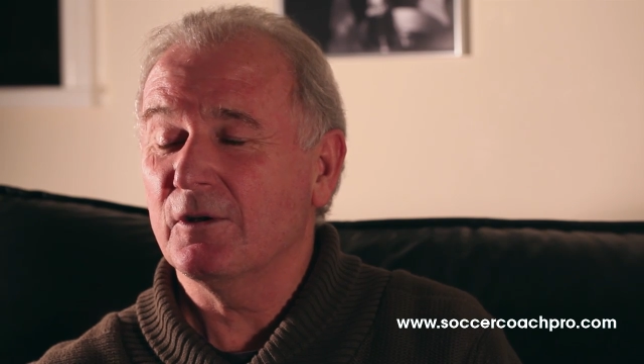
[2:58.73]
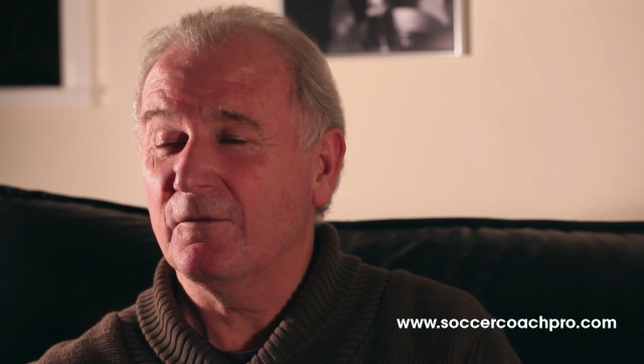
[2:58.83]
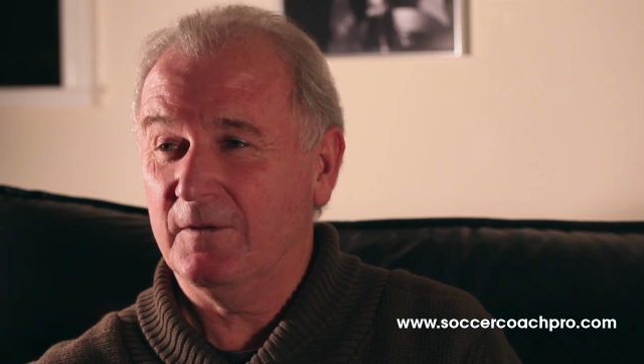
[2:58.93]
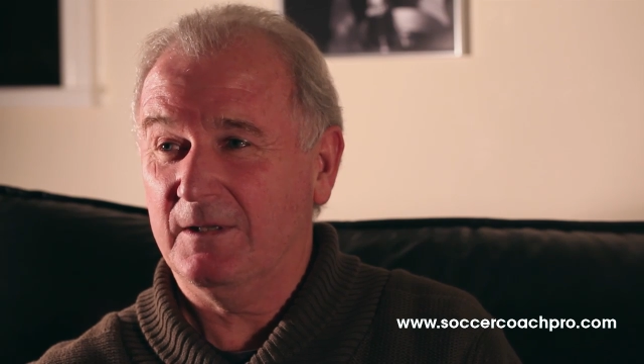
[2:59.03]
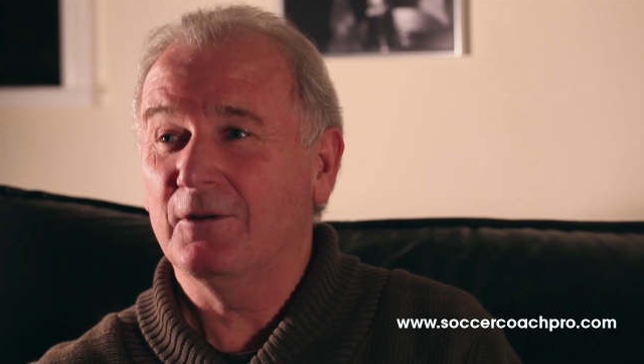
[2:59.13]

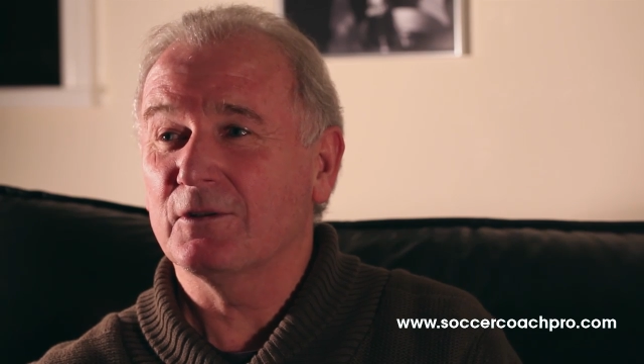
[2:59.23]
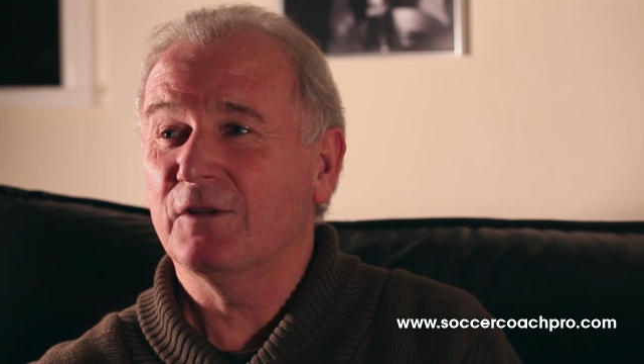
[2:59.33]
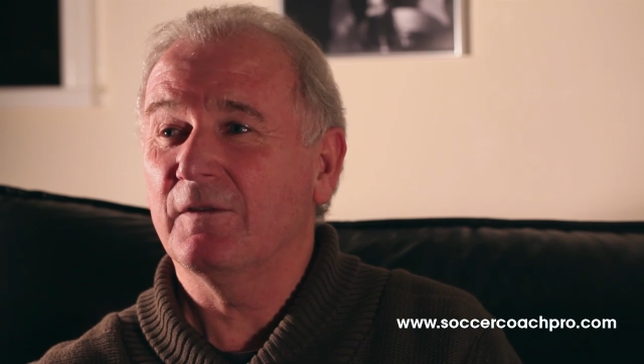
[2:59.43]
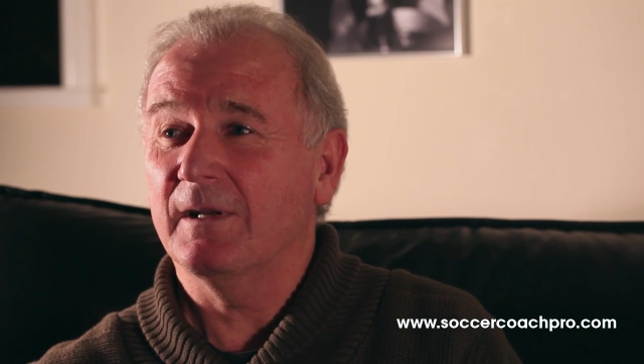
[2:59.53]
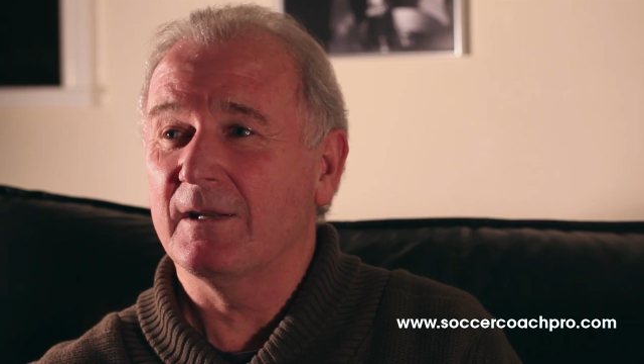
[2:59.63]
not
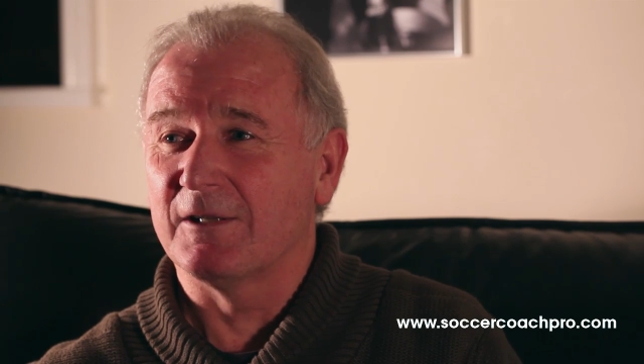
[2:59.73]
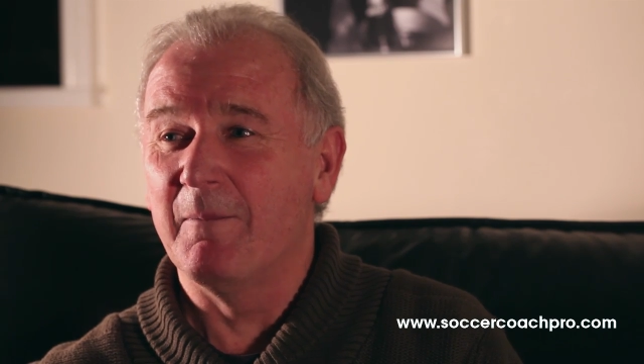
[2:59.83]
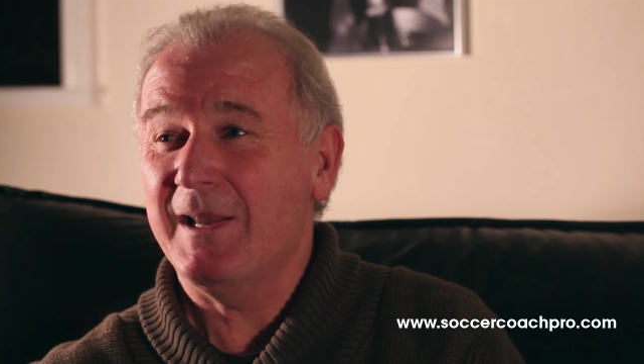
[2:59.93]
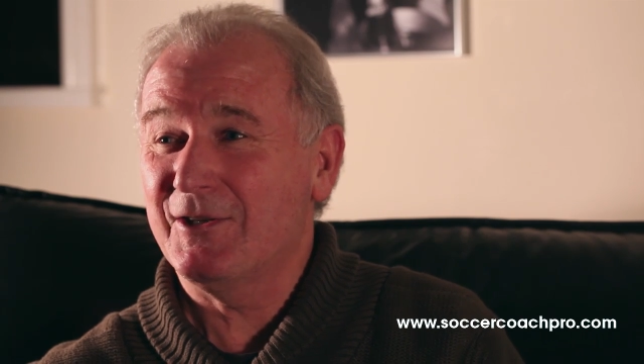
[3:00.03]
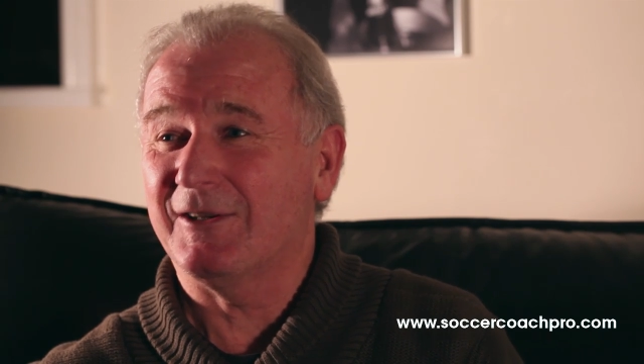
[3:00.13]
to forget to
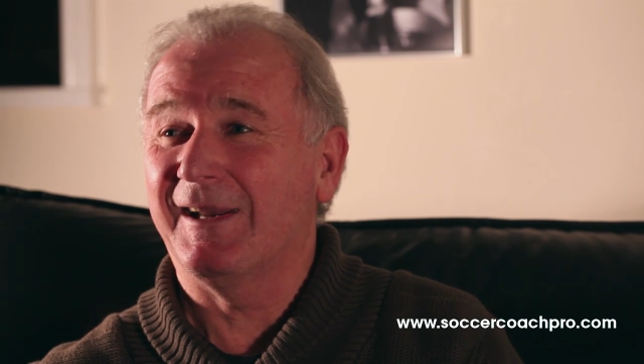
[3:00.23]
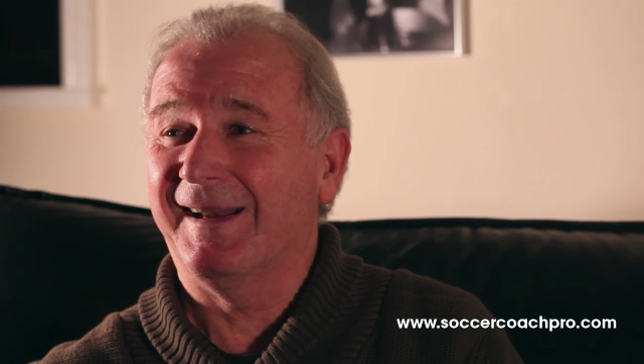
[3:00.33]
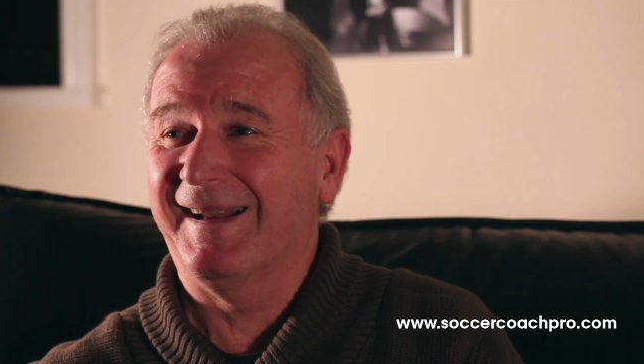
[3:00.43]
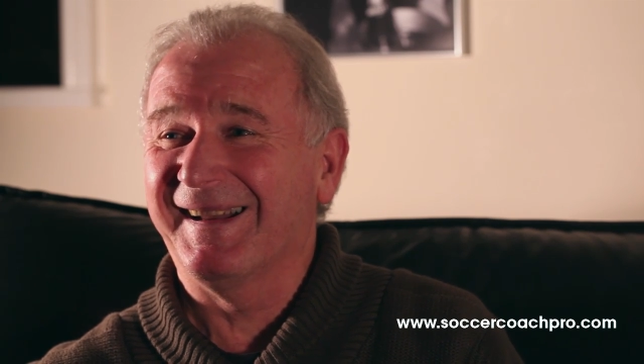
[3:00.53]
mention it."